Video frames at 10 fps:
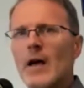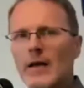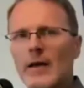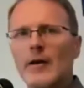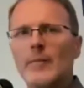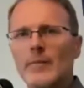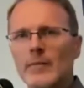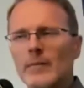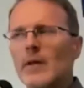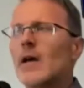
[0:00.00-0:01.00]
I am.
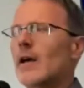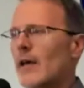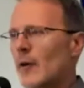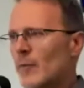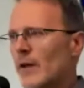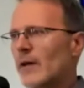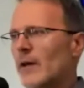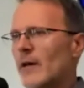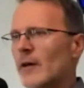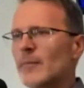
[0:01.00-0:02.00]
I am that I
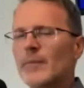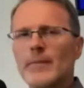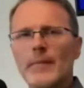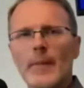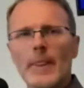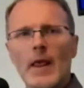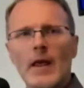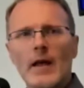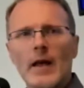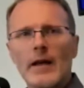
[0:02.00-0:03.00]
am.
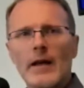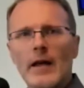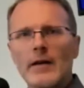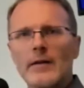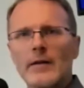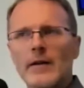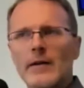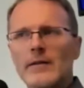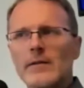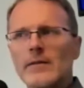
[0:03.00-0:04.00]
And
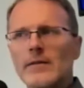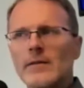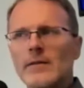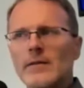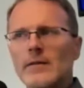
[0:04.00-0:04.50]
this is